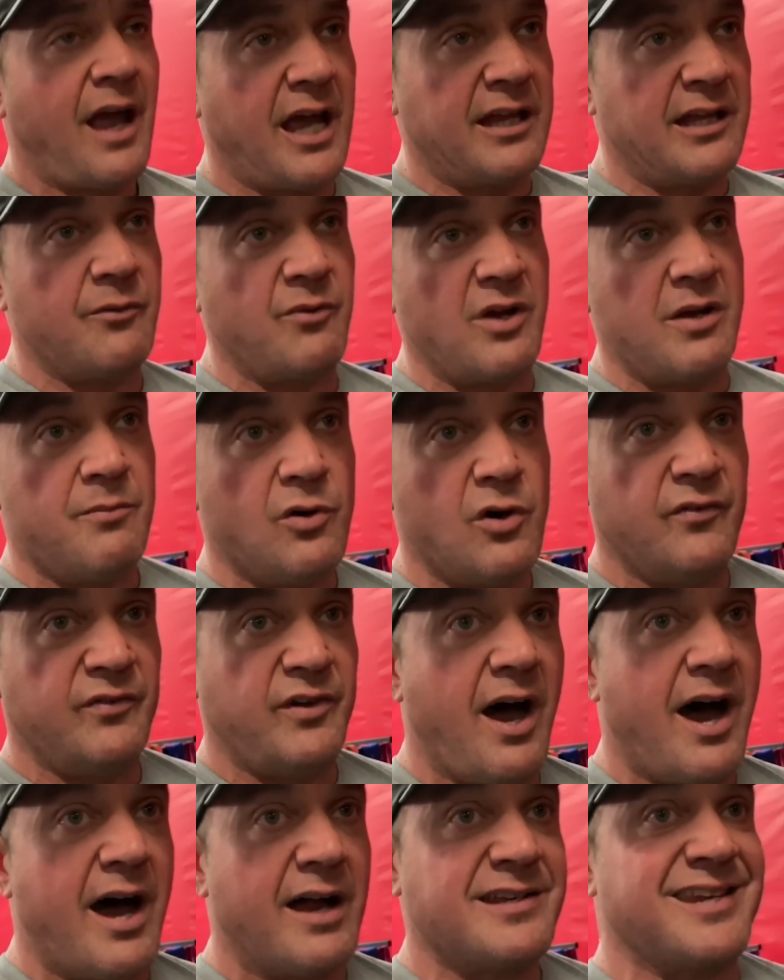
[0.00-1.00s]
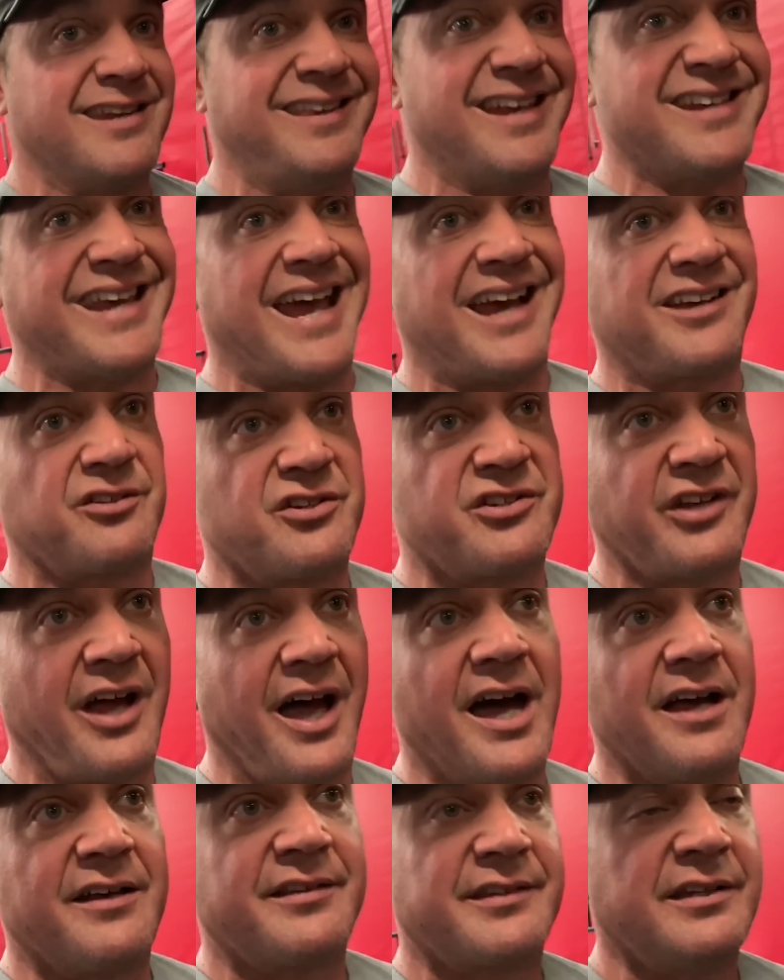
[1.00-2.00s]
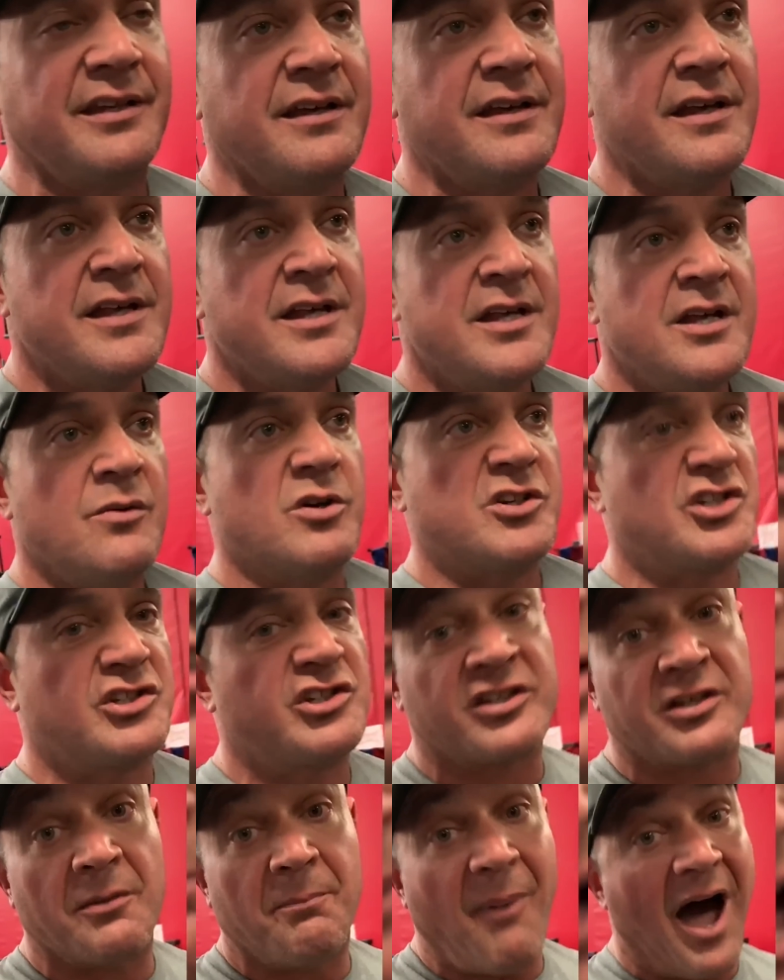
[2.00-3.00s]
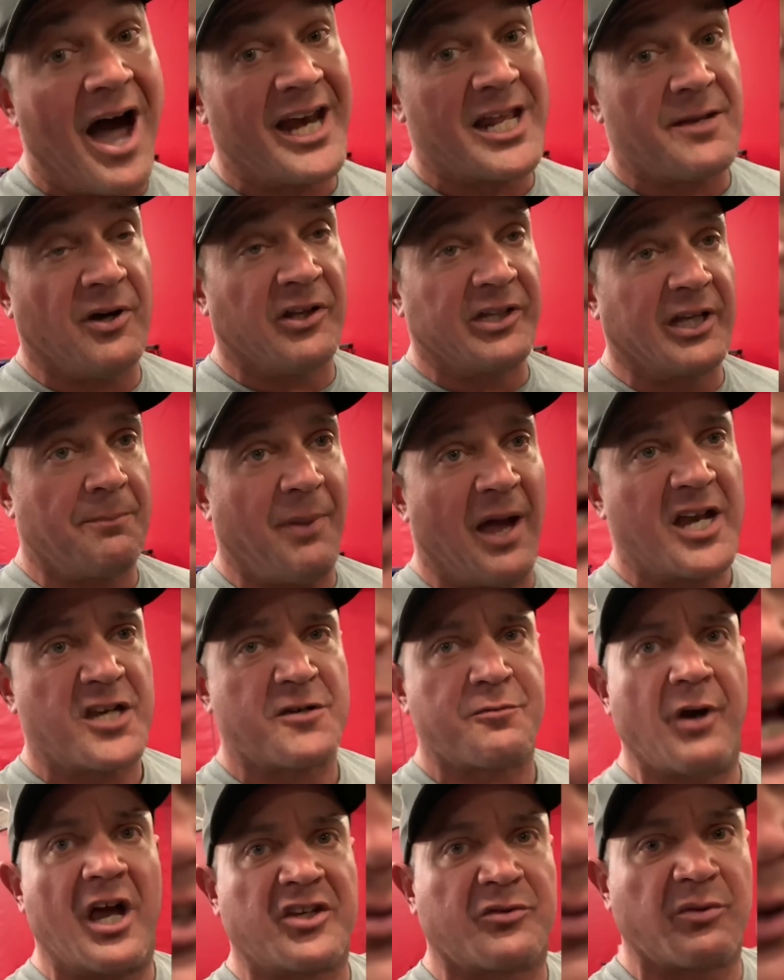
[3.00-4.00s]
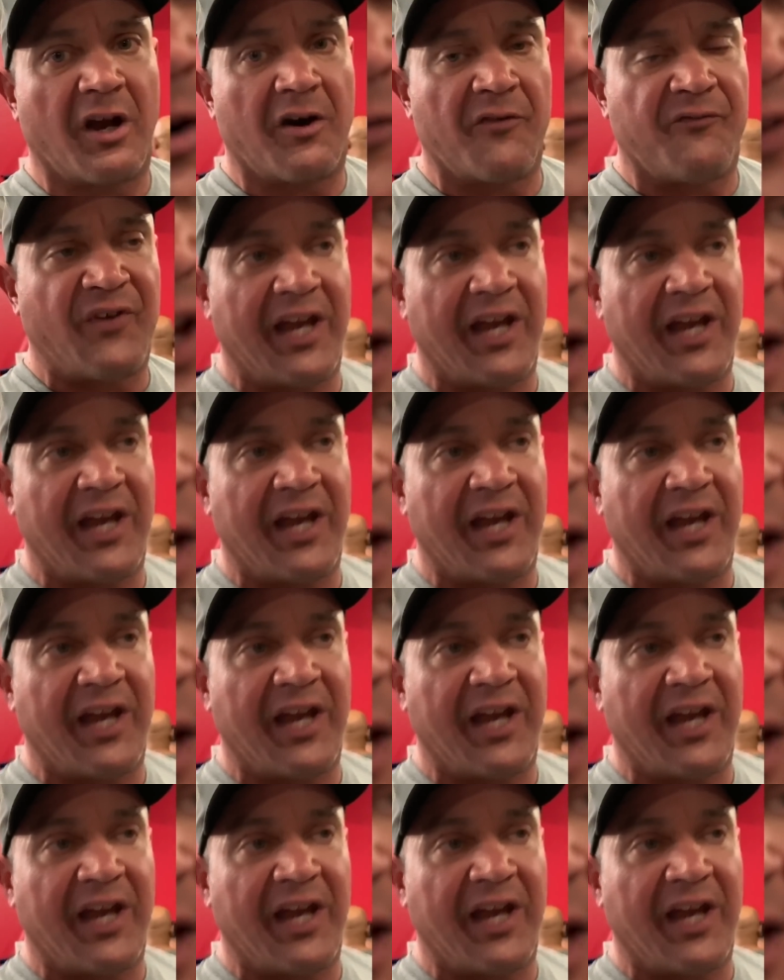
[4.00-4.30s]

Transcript: and then we moved on to this exercise, which is just a bodybuilding bench press with our